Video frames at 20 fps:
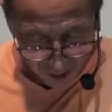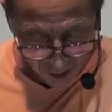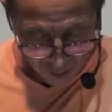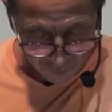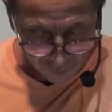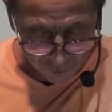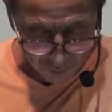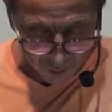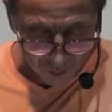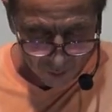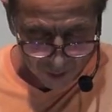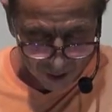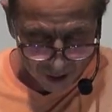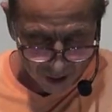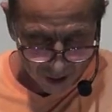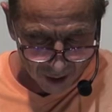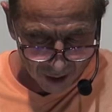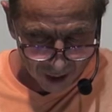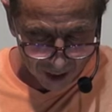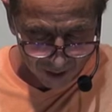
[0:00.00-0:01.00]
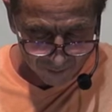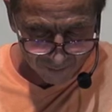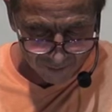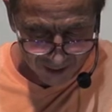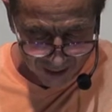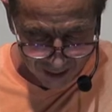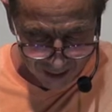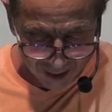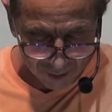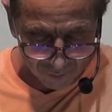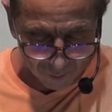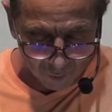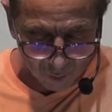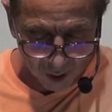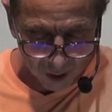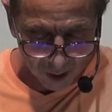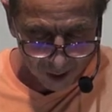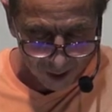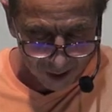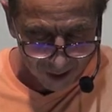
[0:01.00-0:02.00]
For you have need of
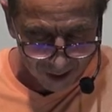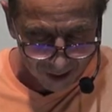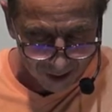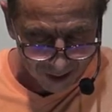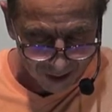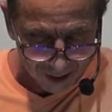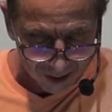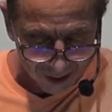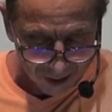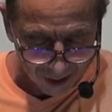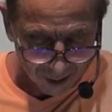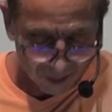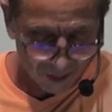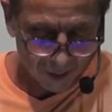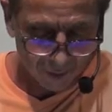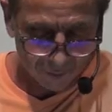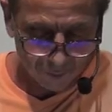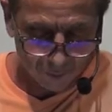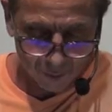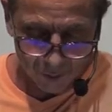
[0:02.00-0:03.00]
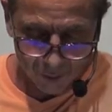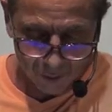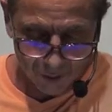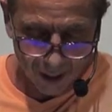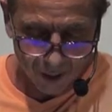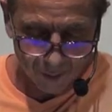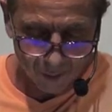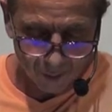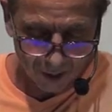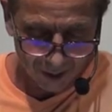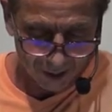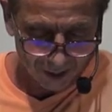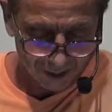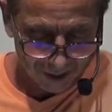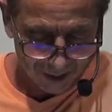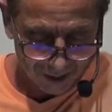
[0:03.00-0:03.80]
what? Uh, therefore, do not what?